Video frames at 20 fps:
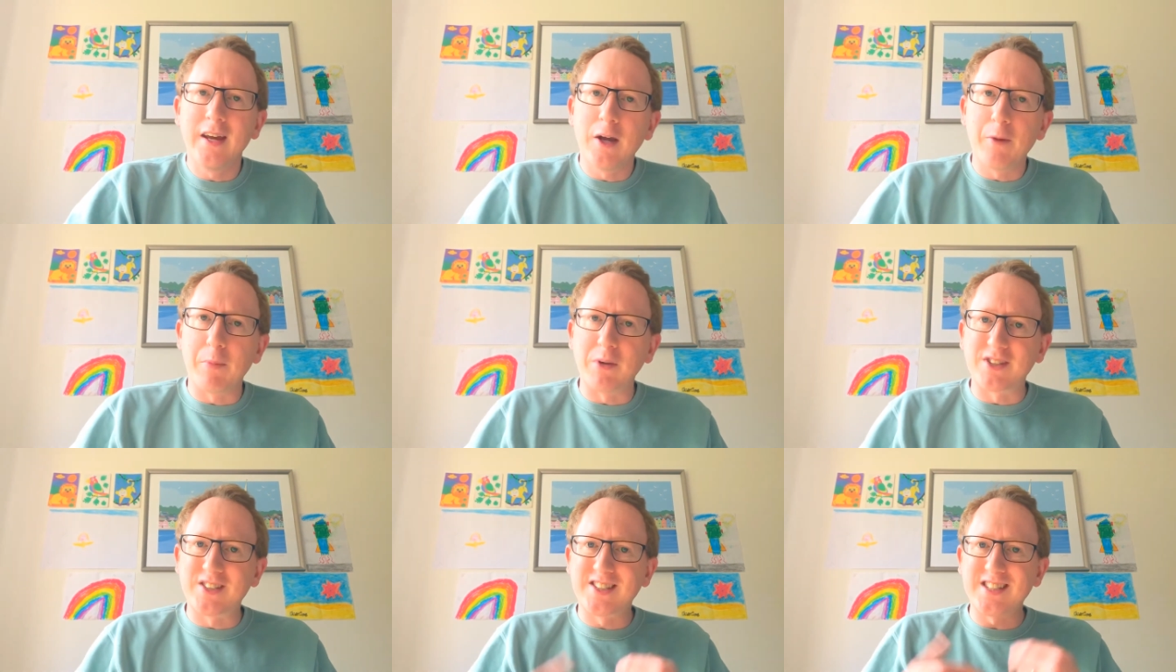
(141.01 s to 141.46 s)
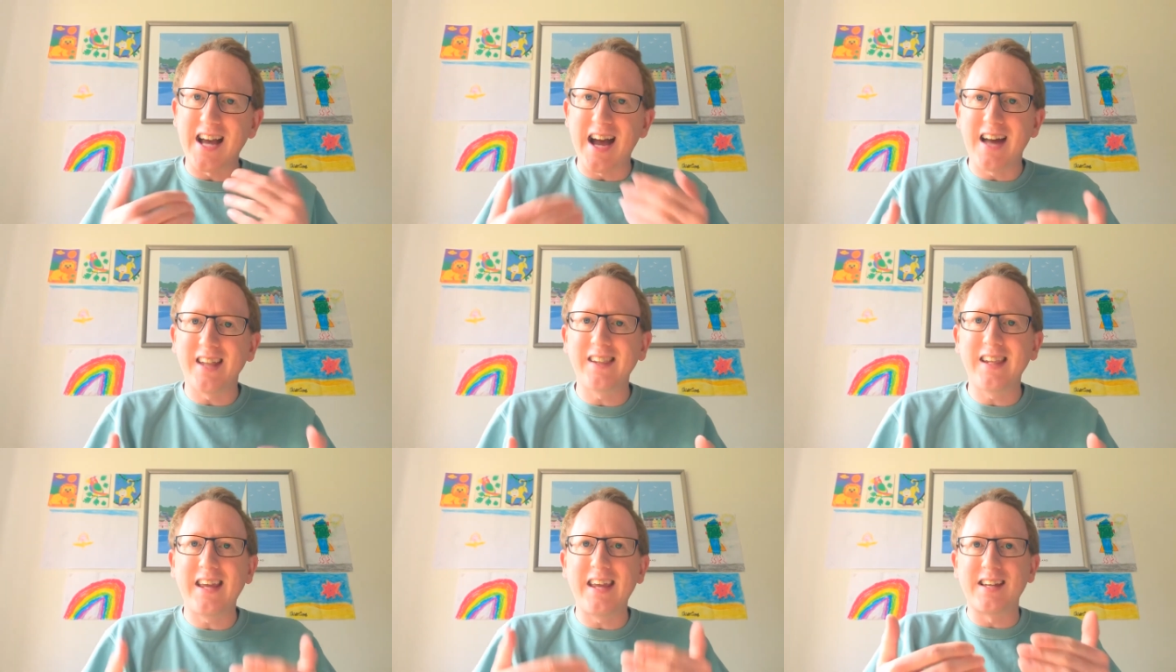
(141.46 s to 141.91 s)
But
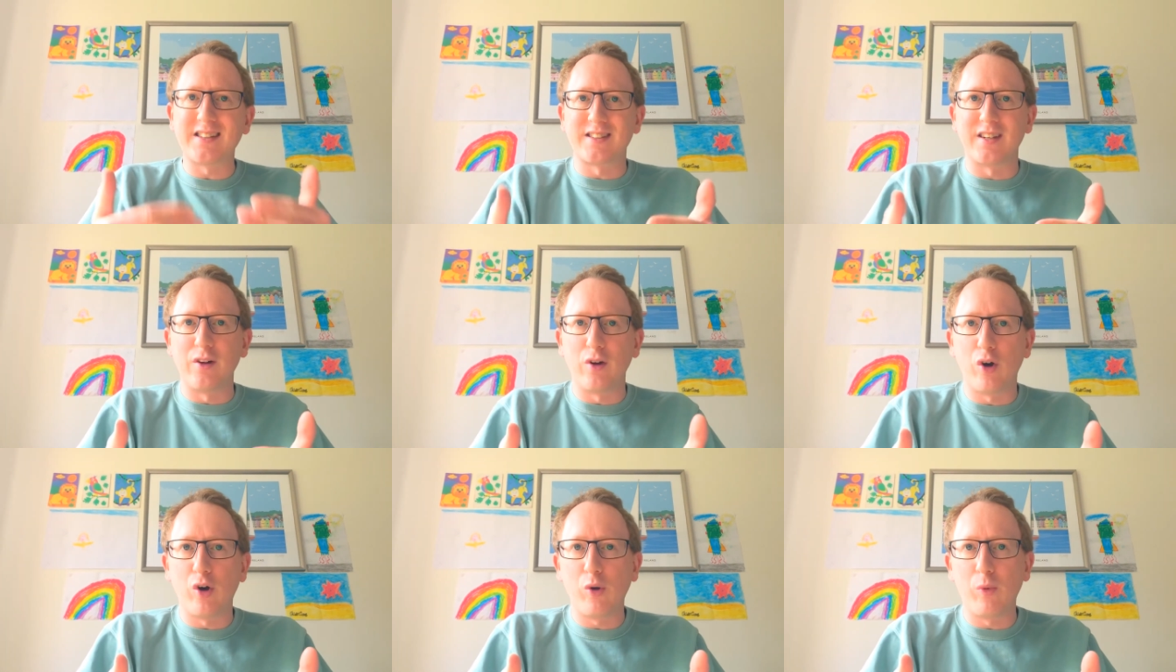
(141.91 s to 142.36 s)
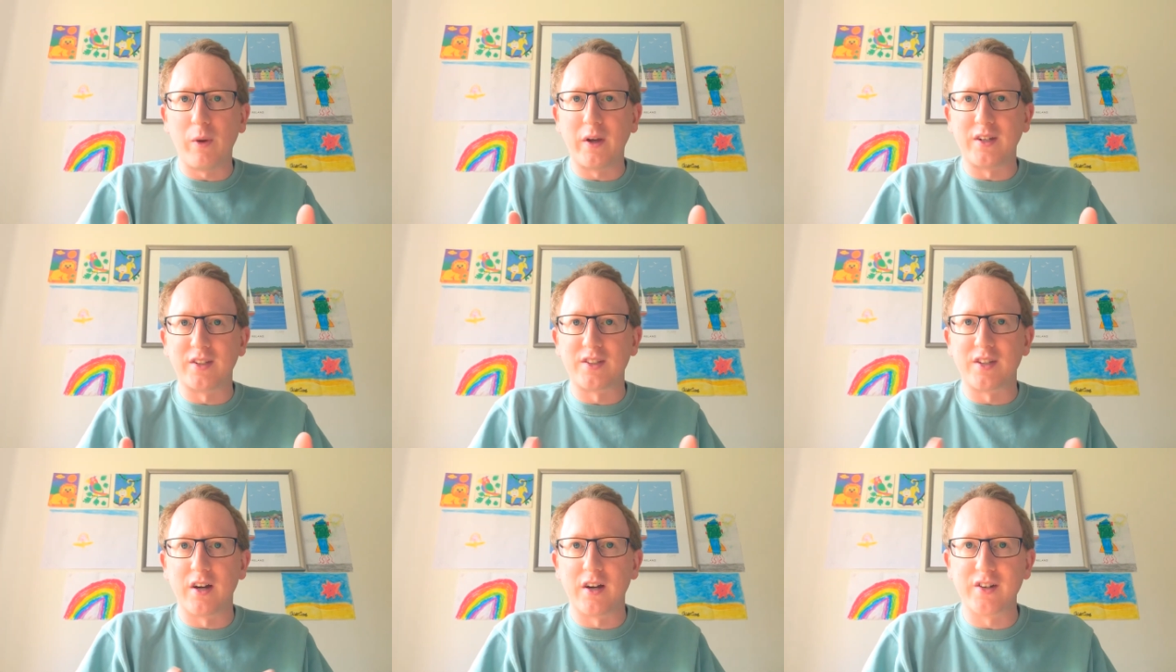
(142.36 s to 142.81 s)
sadly, as it
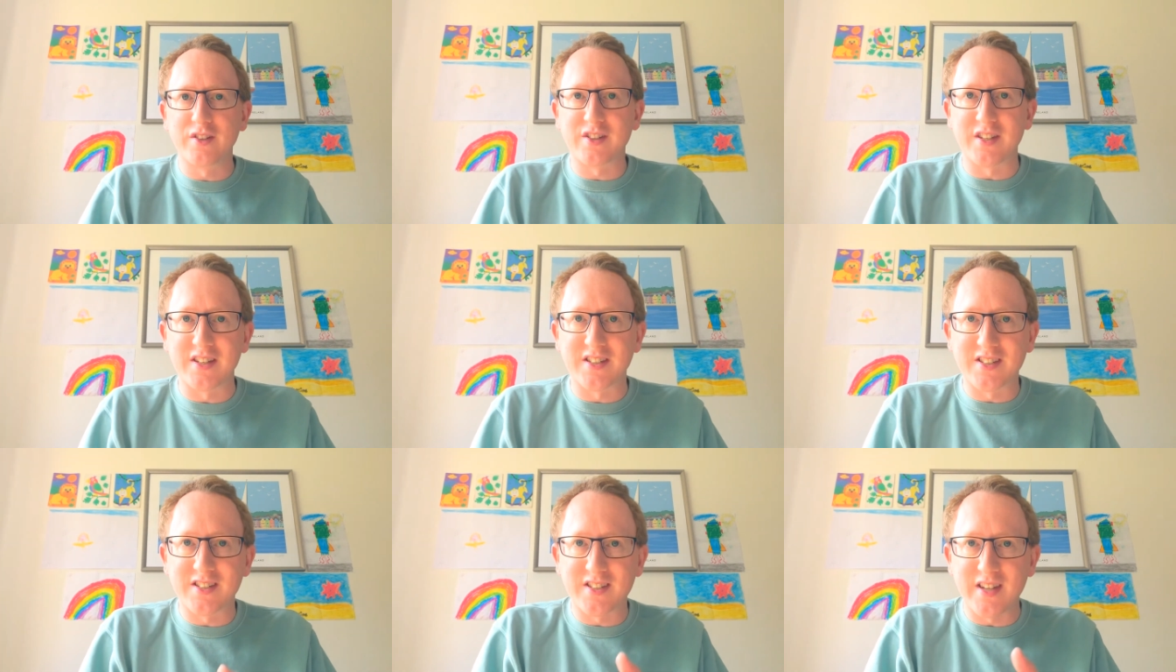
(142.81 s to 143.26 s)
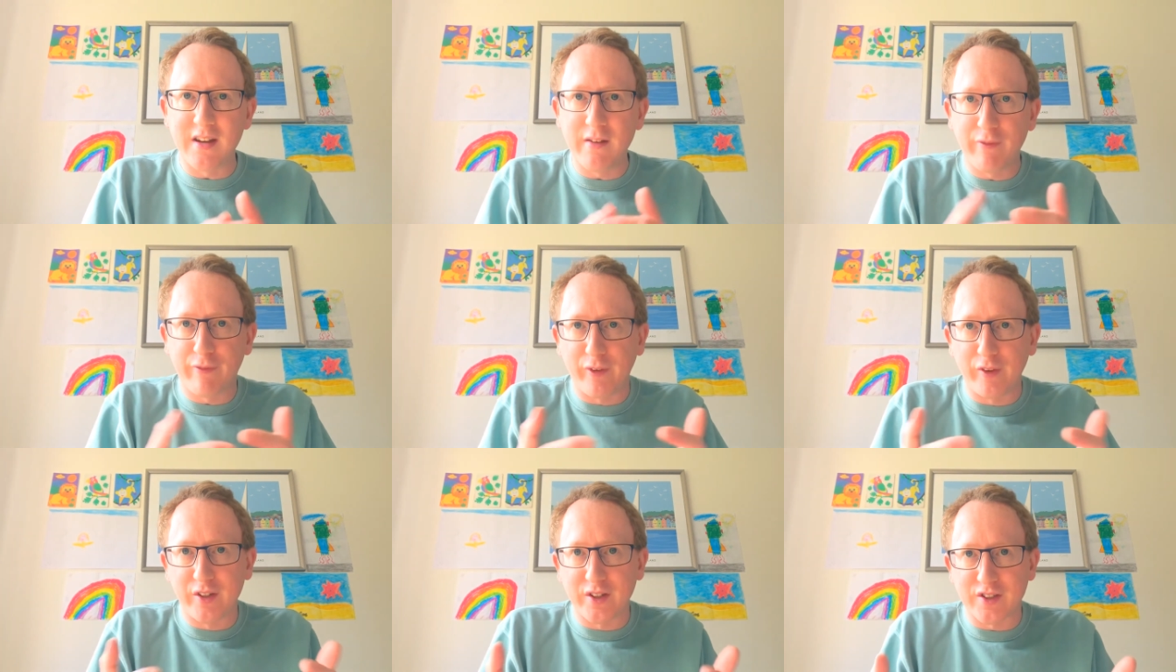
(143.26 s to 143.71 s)
always does, the
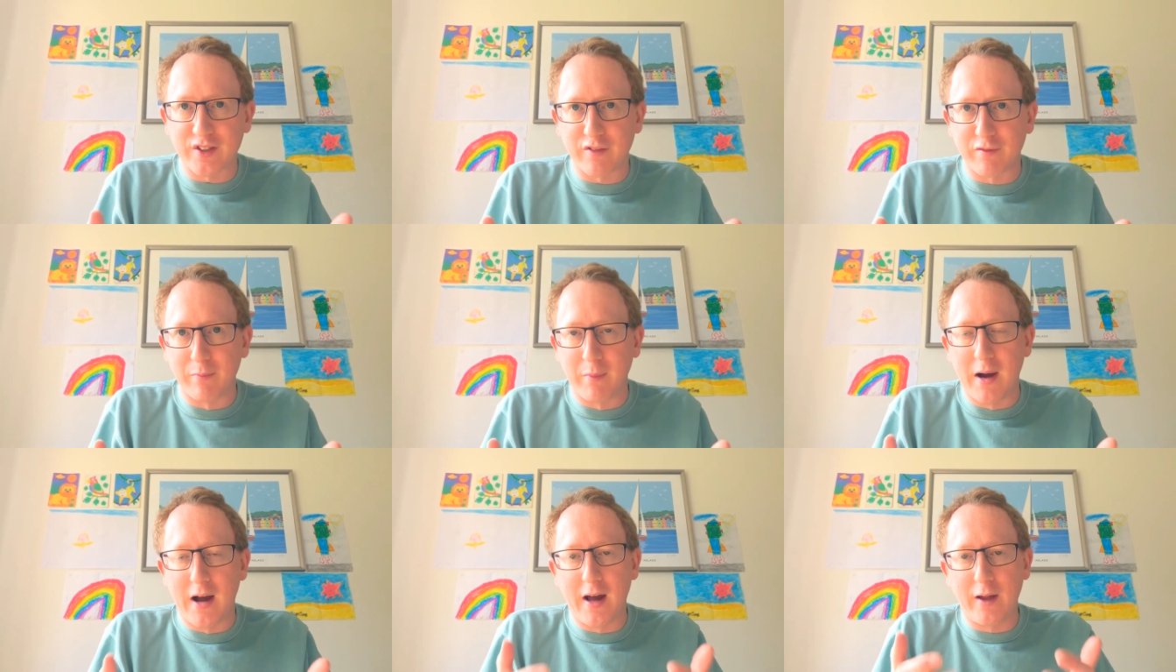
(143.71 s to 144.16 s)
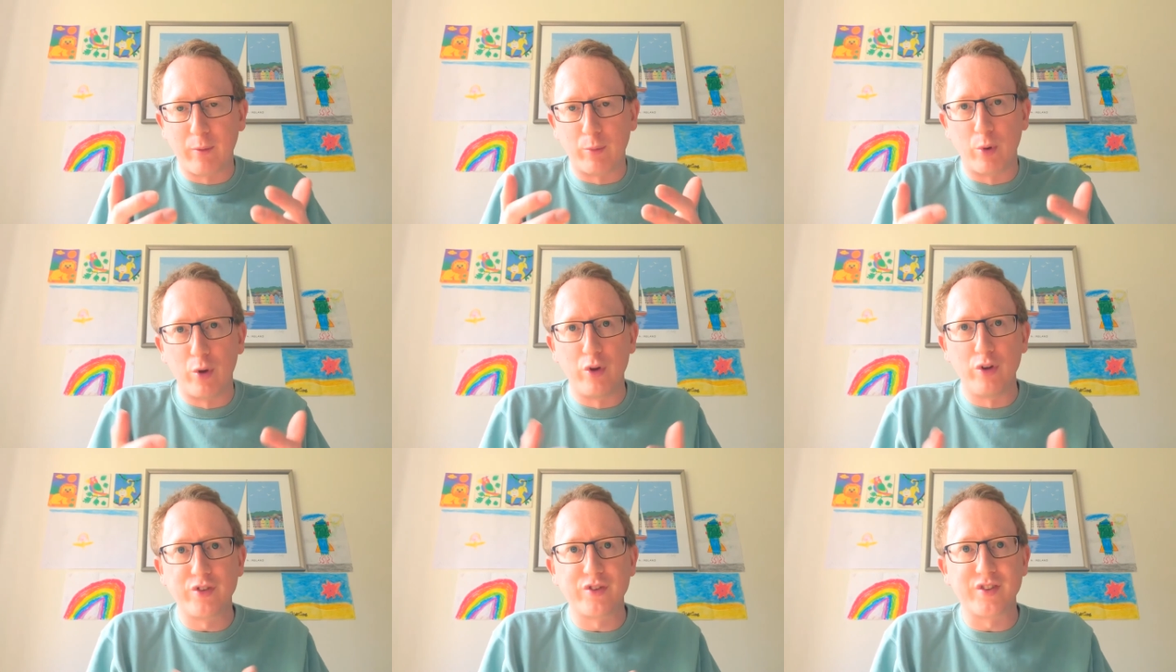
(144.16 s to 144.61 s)
sinfulness of man
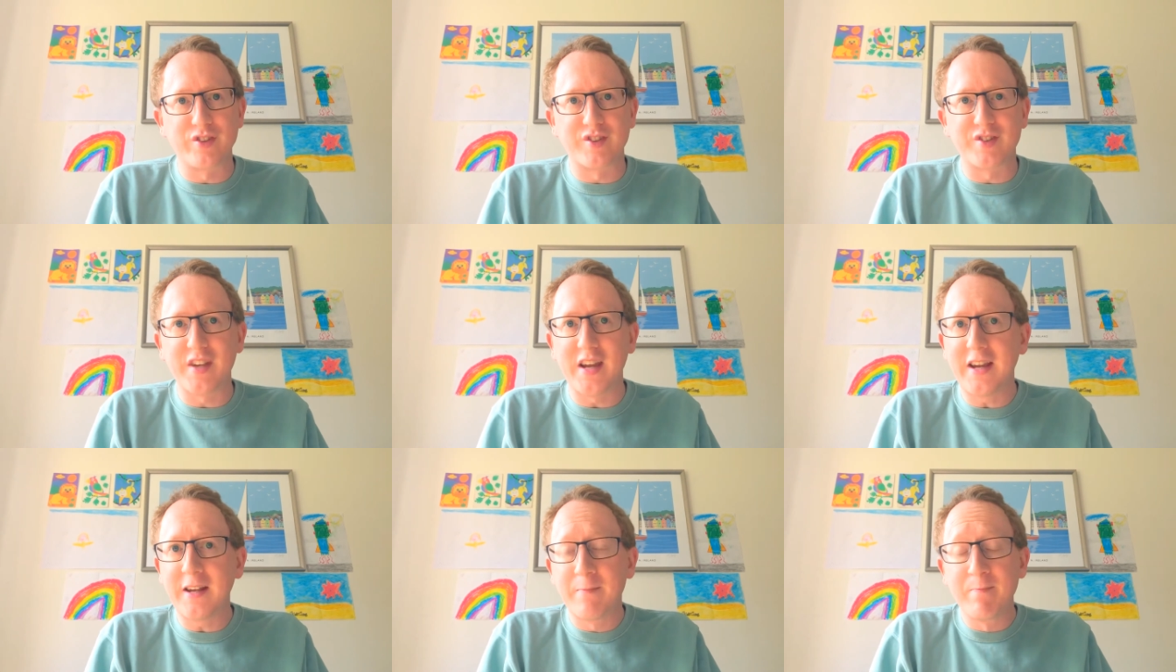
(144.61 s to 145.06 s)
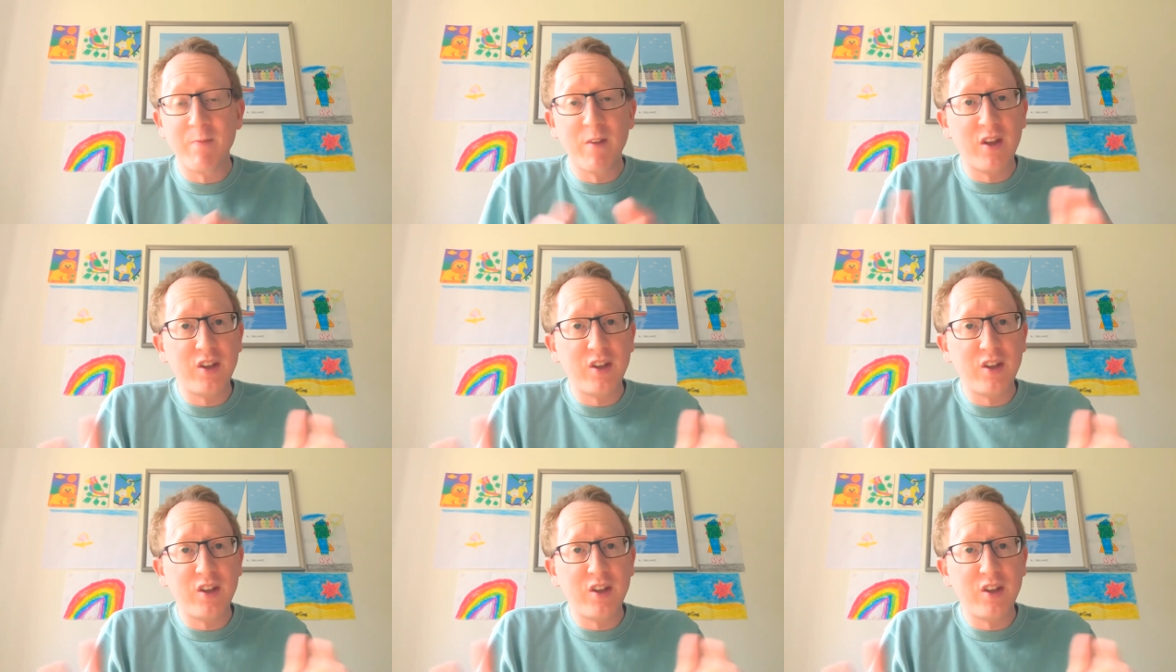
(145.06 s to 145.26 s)
ruins the scene.